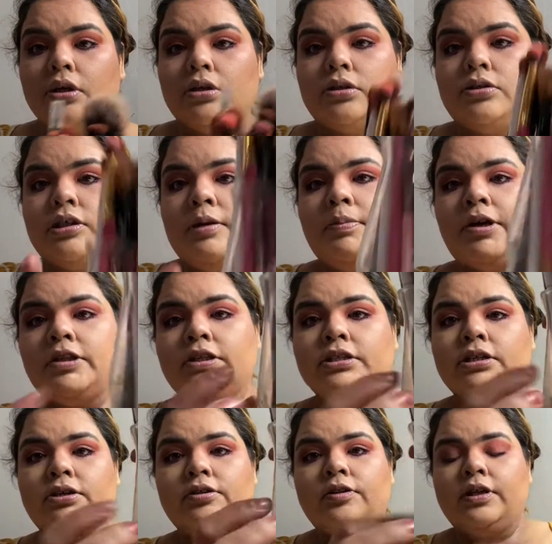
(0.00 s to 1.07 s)
So I bought these
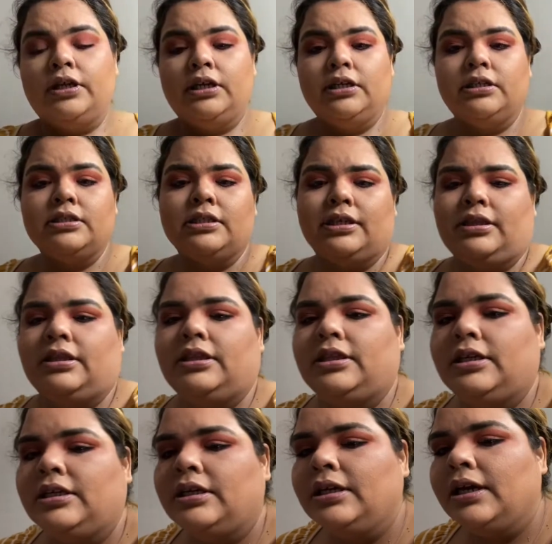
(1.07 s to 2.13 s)
little things, I
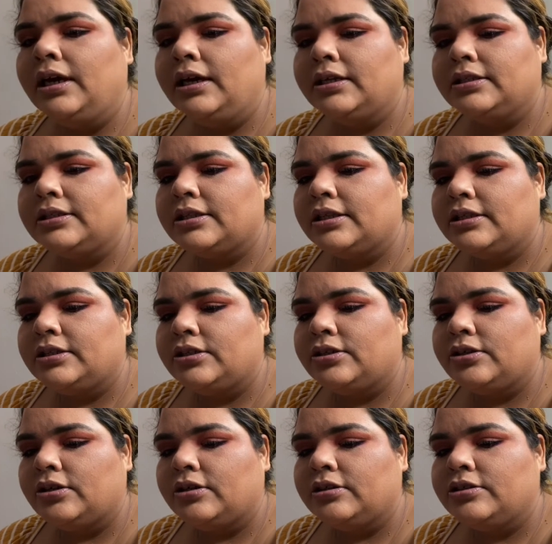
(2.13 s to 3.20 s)
think at the
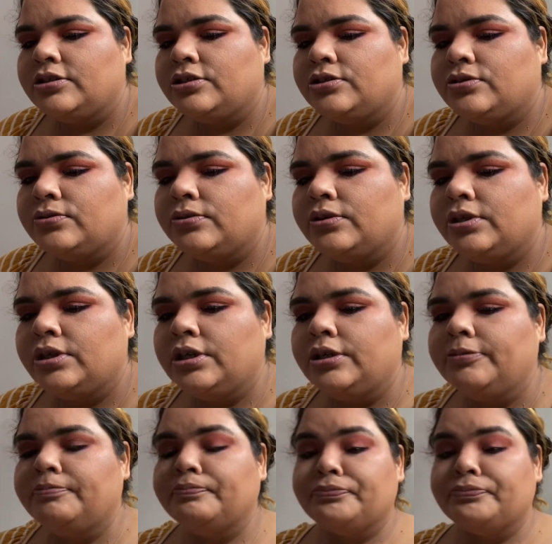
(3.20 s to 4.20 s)
dollar store.